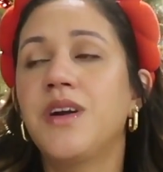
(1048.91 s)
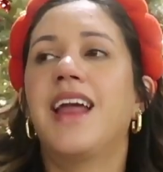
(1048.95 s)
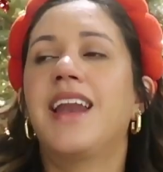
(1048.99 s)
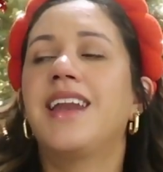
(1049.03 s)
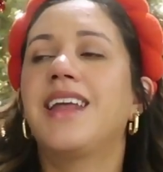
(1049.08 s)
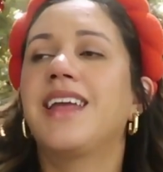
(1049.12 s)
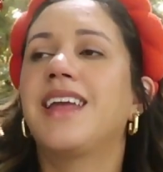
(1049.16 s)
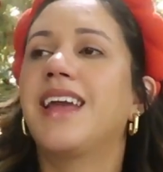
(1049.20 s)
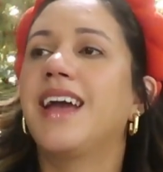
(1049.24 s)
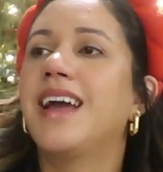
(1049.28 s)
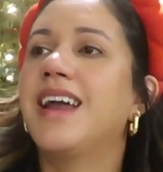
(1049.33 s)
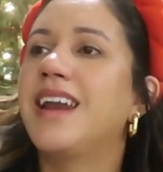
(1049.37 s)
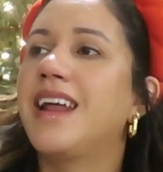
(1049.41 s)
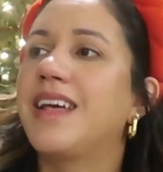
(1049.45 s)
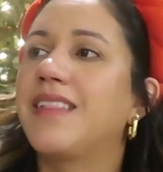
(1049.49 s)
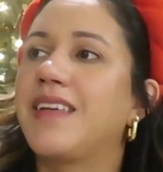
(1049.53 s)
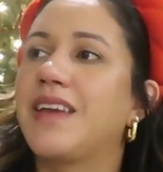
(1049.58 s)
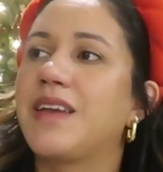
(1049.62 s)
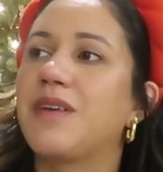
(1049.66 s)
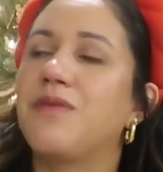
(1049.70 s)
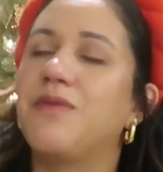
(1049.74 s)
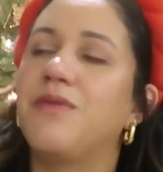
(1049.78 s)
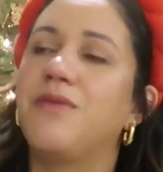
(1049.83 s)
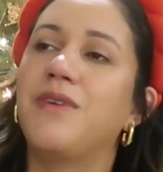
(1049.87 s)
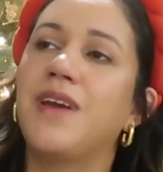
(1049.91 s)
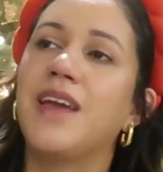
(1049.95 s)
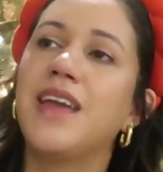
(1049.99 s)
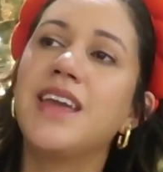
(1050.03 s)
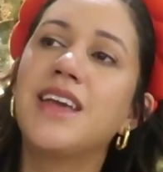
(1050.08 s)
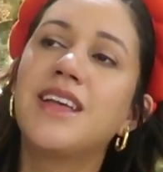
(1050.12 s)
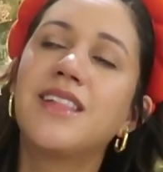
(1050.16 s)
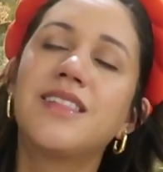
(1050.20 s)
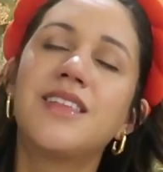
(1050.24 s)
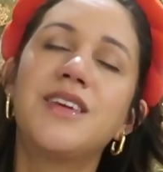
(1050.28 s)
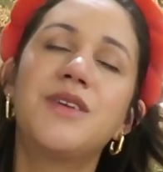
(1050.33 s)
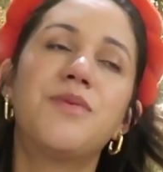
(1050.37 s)
And again, I like
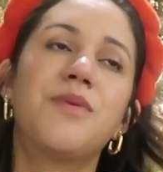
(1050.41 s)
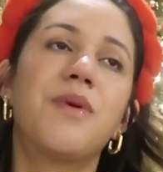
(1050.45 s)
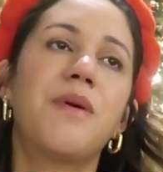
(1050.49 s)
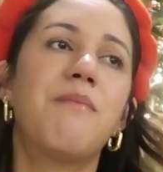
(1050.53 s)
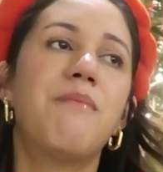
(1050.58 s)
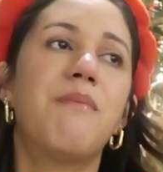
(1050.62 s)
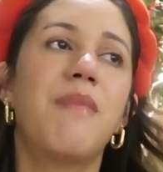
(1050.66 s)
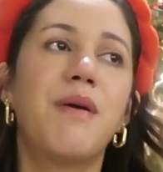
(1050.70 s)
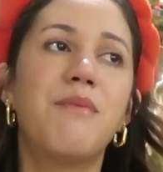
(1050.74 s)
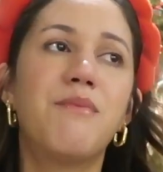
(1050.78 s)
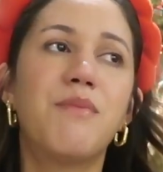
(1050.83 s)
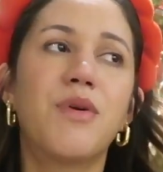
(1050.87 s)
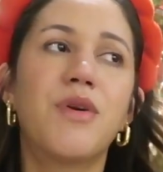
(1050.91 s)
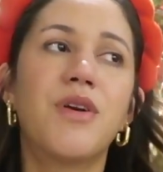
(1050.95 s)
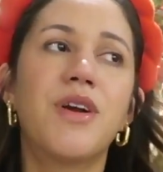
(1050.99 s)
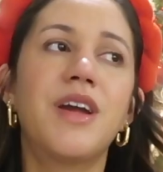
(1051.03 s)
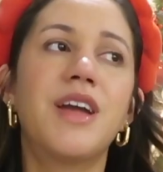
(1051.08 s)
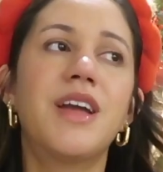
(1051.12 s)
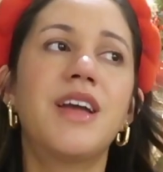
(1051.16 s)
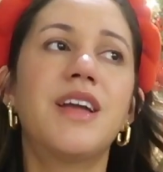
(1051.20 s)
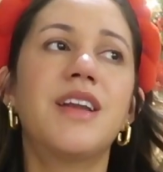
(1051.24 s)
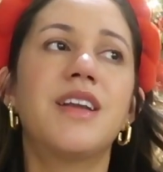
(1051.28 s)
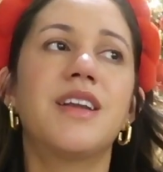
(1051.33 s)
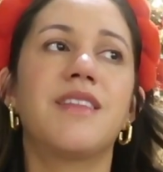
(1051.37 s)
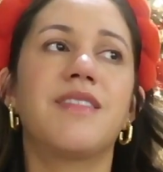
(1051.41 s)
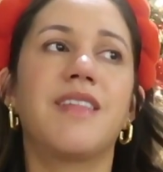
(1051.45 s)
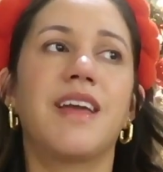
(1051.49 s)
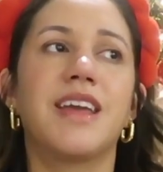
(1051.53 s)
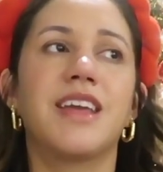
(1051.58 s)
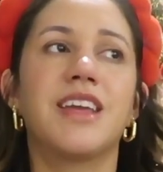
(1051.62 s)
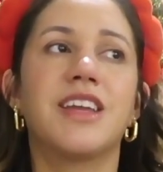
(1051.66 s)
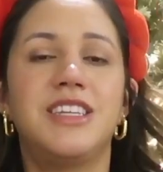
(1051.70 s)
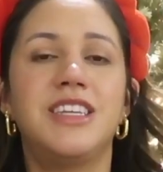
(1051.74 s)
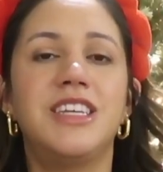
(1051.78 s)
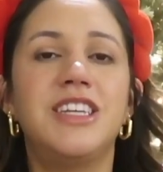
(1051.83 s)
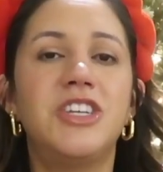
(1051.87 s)
vaguely remember it,
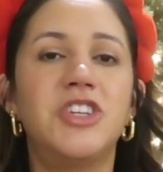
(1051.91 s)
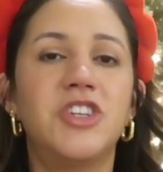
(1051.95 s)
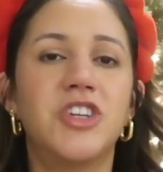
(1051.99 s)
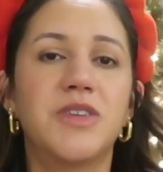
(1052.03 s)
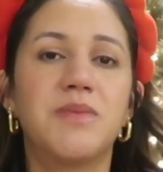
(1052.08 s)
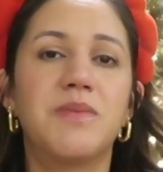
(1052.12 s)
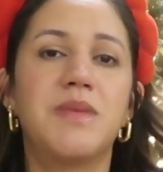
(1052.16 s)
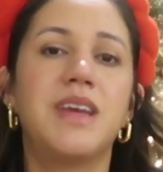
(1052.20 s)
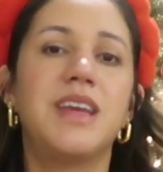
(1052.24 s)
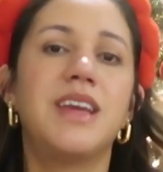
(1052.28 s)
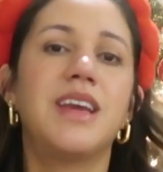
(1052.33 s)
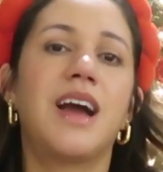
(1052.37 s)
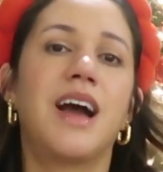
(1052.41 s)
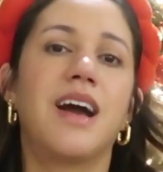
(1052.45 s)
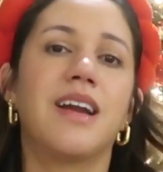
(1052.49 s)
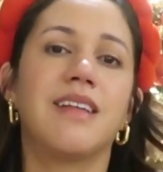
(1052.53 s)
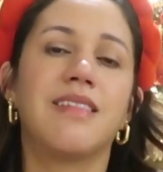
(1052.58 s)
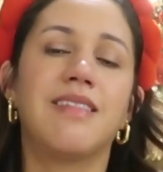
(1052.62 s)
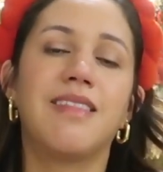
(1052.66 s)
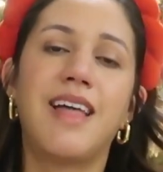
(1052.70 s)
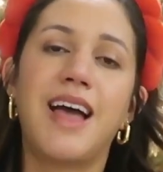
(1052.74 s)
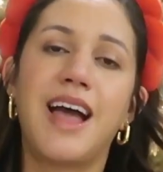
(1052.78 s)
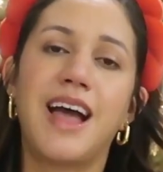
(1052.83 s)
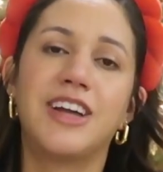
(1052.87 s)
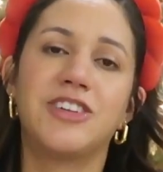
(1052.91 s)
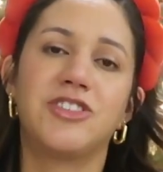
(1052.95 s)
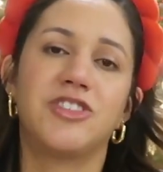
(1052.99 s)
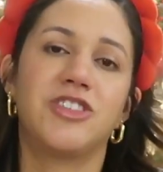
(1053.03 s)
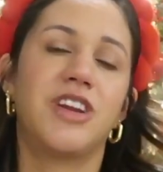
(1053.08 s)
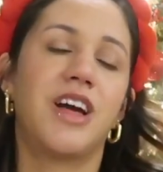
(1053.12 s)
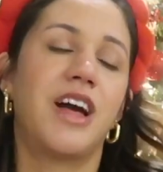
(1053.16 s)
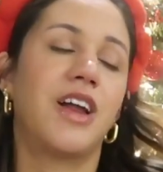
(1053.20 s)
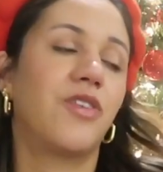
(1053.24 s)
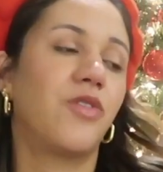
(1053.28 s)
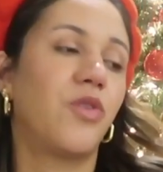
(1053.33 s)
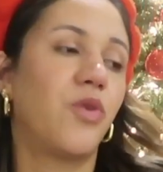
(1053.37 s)
like teaching me how to latch and
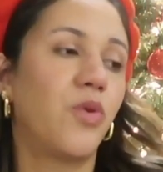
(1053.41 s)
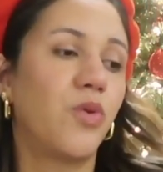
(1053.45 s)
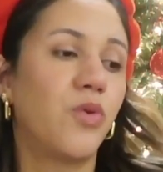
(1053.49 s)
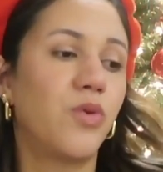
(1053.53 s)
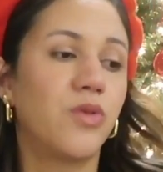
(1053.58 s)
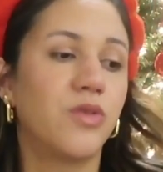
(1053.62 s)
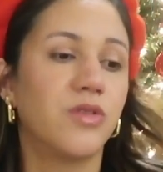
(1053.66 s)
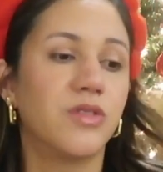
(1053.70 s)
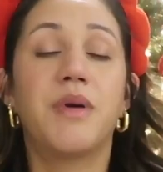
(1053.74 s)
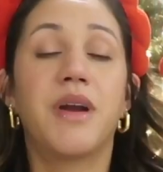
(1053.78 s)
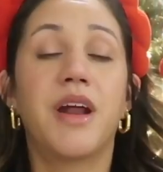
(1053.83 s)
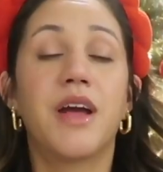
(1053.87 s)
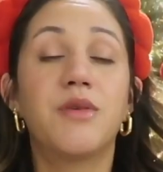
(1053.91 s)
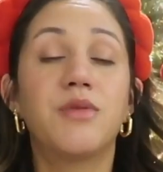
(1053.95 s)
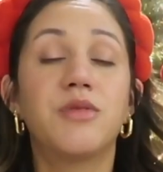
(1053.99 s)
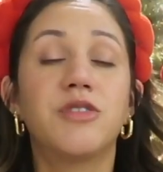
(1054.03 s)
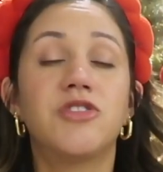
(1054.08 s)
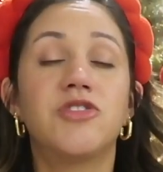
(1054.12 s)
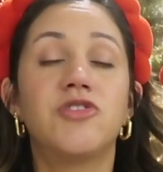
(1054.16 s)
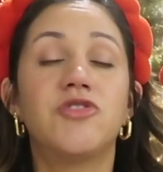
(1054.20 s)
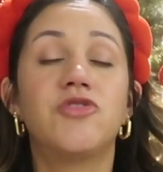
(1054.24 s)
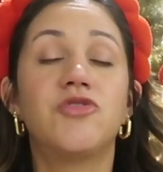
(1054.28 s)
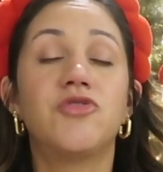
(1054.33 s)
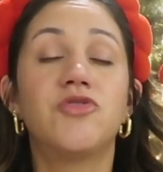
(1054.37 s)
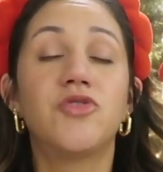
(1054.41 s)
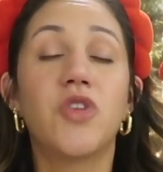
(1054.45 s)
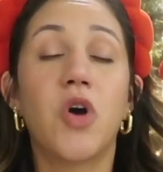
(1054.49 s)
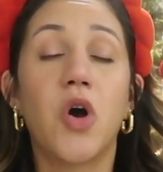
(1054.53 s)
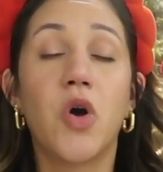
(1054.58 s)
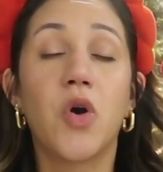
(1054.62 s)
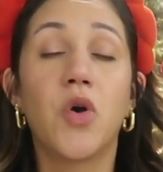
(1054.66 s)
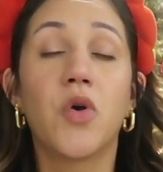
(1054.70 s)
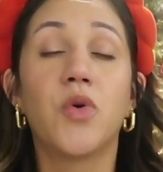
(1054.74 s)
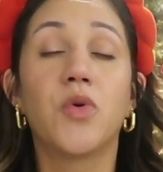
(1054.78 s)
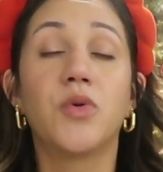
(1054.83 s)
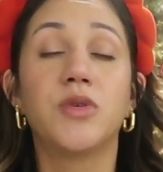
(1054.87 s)
how to hold, but I was
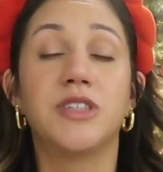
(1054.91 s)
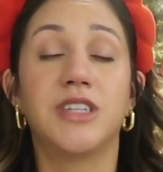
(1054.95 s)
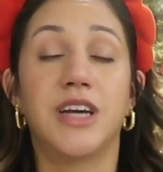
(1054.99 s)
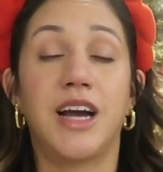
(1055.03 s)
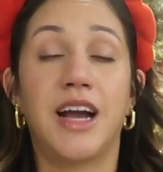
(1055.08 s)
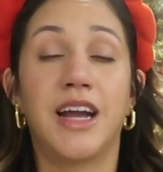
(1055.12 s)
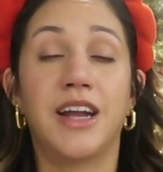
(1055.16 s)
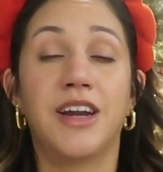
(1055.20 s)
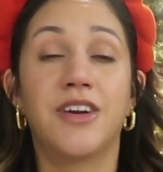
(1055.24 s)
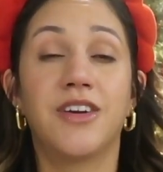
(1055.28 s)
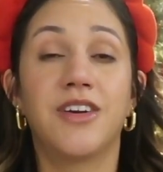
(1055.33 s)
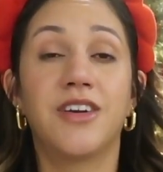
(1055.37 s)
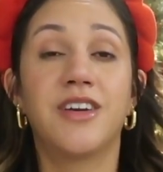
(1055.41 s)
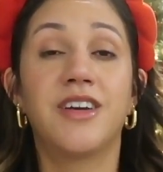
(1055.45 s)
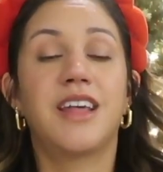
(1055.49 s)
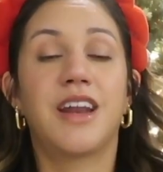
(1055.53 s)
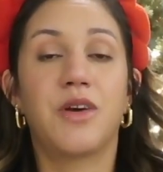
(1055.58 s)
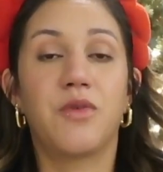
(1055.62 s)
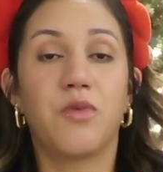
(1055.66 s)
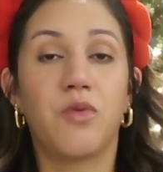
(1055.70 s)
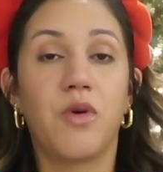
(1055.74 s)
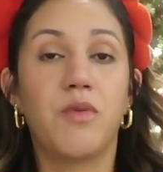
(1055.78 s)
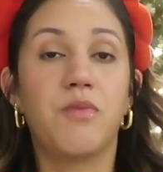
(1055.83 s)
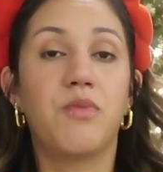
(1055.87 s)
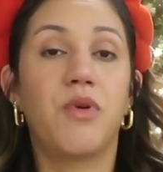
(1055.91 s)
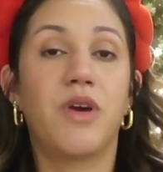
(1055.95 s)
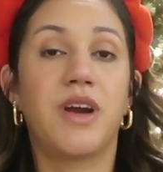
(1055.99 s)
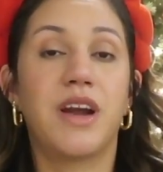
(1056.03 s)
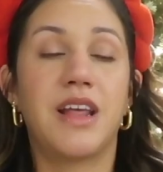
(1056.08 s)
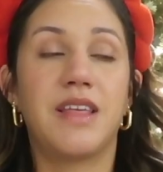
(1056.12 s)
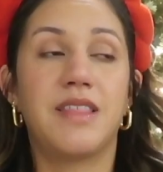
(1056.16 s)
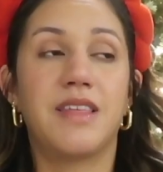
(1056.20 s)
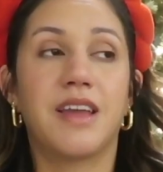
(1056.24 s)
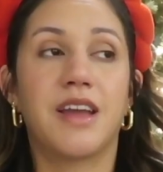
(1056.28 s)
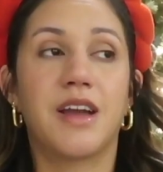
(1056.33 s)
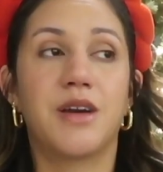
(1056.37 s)
so tired that at one point
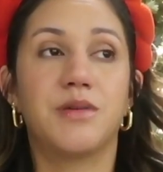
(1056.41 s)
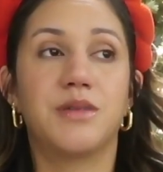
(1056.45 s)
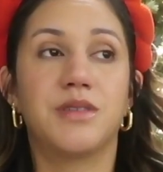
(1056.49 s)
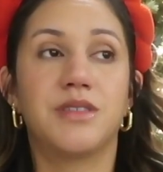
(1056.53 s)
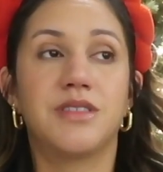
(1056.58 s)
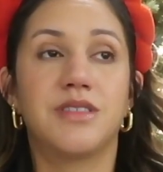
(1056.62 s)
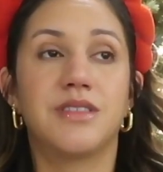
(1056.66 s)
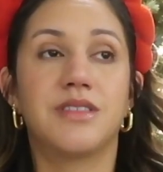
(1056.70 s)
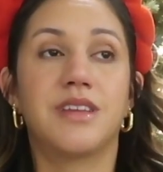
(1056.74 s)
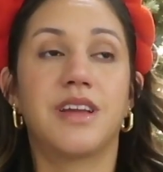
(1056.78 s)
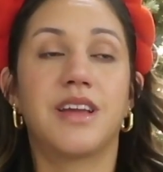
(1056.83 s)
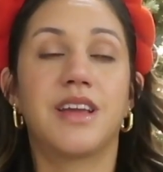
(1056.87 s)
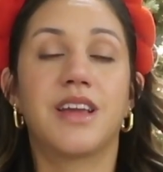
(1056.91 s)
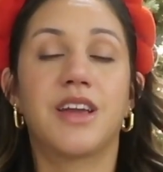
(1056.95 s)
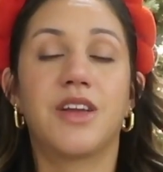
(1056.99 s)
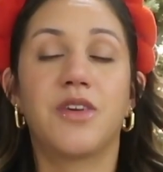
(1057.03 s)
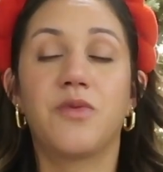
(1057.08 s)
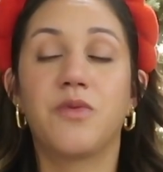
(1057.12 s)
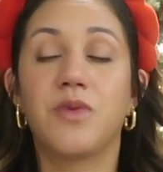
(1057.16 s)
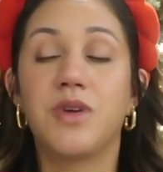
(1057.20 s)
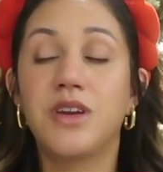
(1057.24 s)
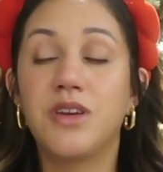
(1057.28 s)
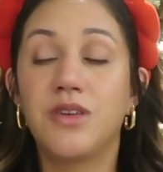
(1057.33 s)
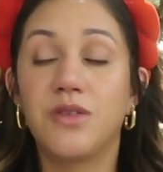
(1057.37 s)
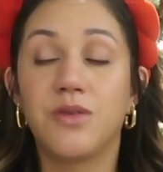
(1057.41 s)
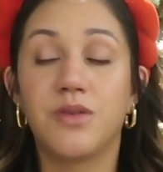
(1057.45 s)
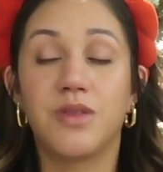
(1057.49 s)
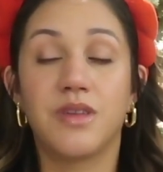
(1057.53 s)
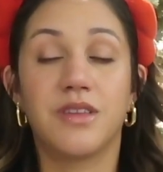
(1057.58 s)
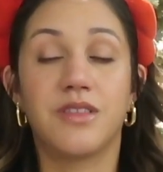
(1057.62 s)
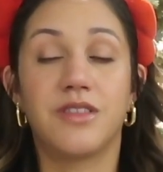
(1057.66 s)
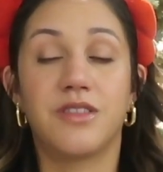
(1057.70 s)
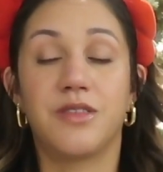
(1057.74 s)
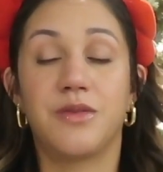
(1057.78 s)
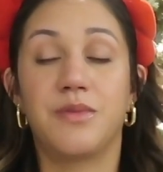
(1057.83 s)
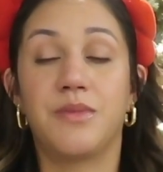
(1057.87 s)
I think I was just like, can we do
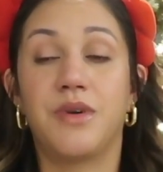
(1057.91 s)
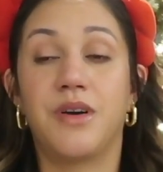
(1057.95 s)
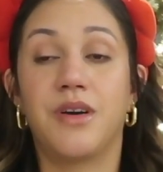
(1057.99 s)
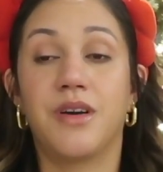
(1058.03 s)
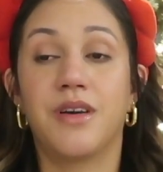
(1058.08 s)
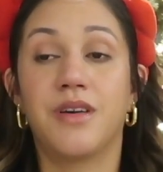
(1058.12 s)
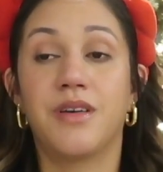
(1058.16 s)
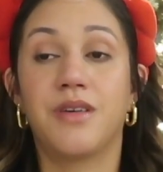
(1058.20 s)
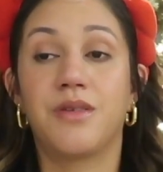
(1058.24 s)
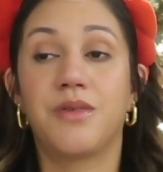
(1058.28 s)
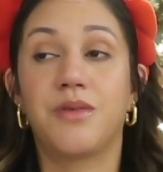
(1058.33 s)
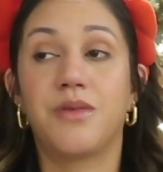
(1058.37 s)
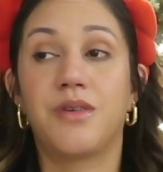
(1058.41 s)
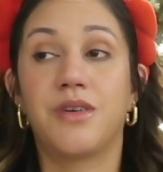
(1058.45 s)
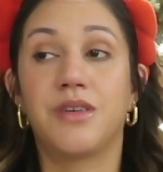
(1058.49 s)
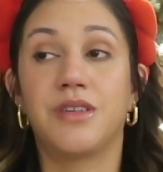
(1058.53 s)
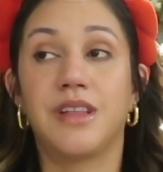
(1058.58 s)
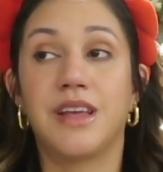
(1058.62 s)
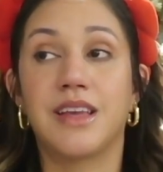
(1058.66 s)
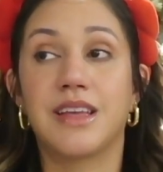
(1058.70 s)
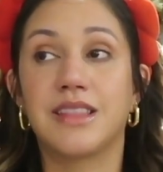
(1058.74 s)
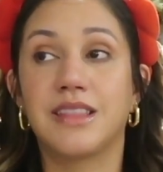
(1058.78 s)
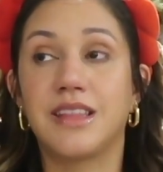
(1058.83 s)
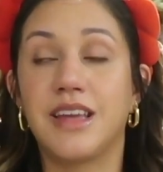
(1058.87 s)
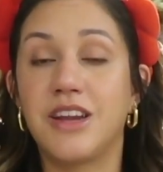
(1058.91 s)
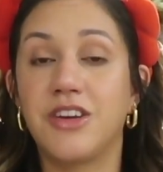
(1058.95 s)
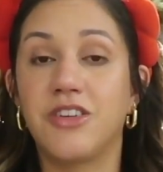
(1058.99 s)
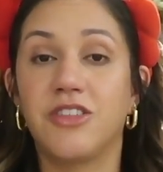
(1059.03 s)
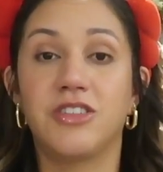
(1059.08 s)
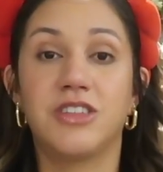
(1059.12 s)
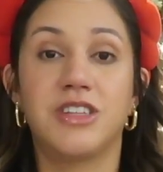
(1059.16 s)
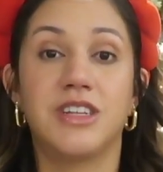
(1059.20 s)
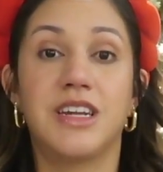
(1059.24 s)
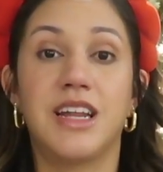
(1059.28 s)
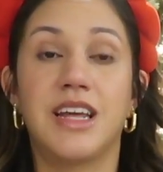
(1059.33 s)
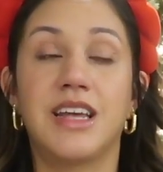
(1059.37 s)
this tomorrow or like later
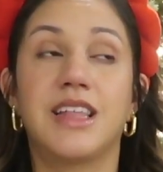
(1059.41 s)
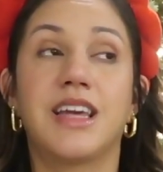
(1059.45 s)
today?